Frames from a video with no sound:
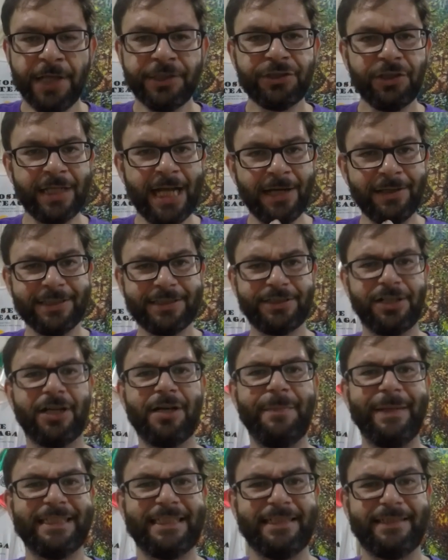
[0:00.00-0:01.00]
So now let's talk
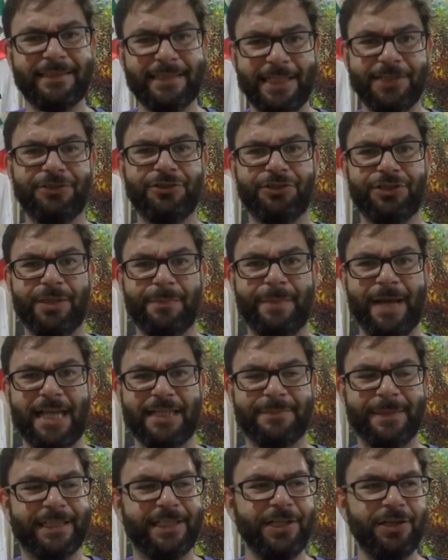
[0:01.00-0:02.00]
about the censorship
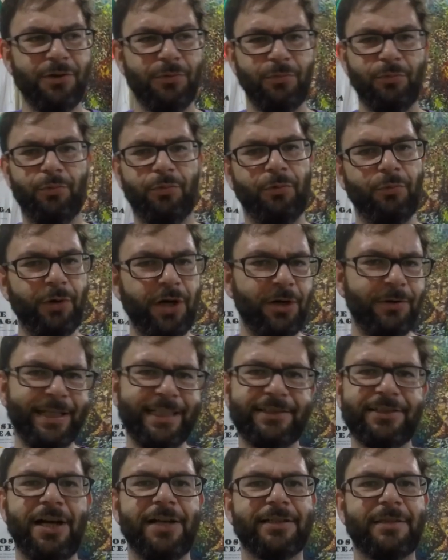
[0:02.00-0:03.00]
aspect. You know, we
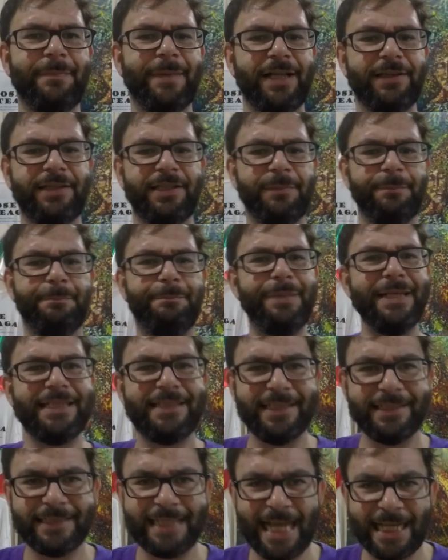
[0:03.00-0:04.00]
already talked about the
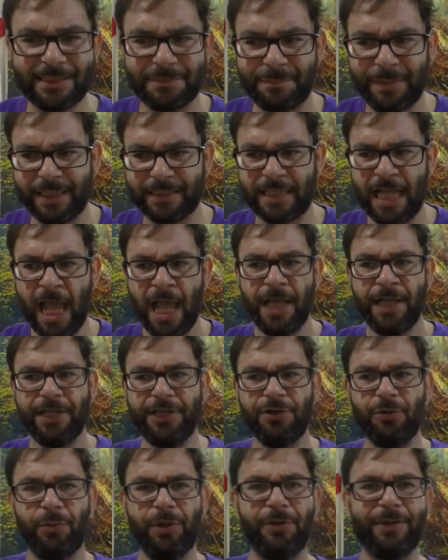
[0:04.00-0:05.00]
business aspect,
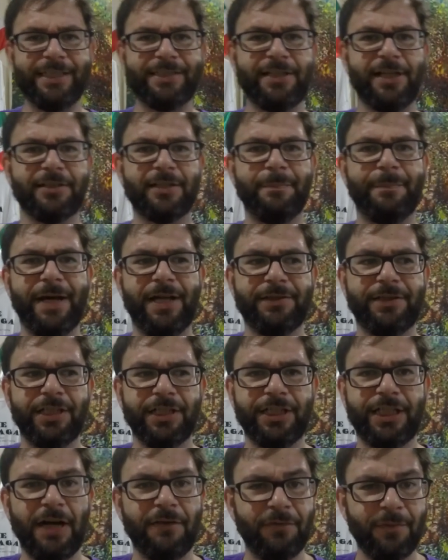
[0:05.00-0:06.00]
you know, we already talked about the
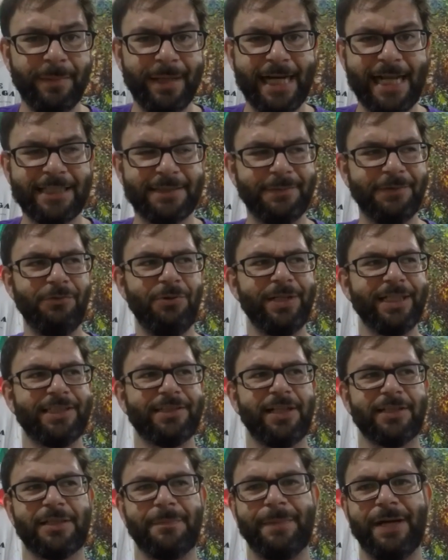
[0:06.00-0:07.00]
government aspect. We already
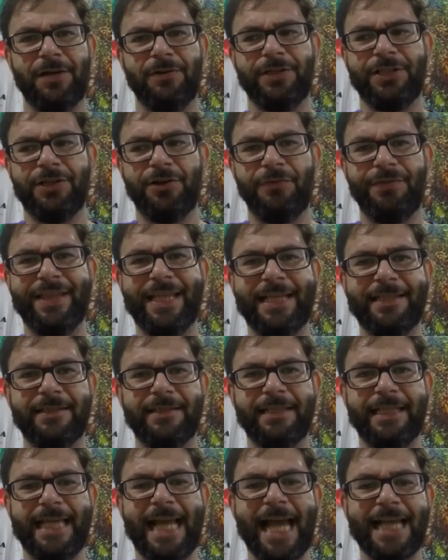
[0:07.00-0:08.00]
talked about, you know, the
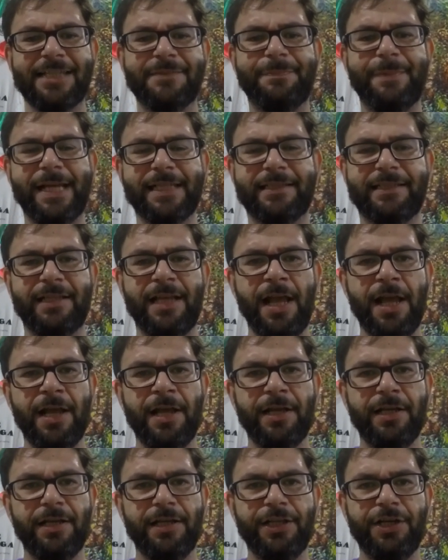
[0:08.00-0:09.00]
the aspect
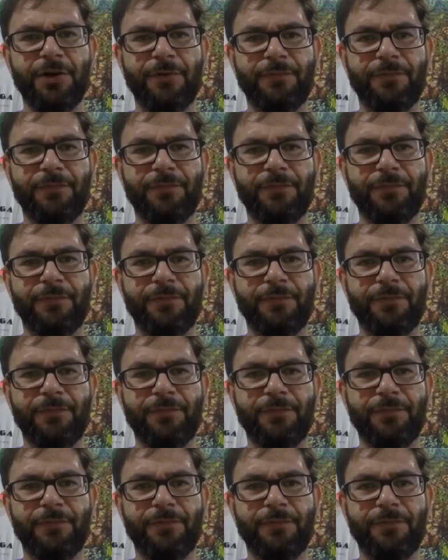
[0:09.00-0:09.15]
you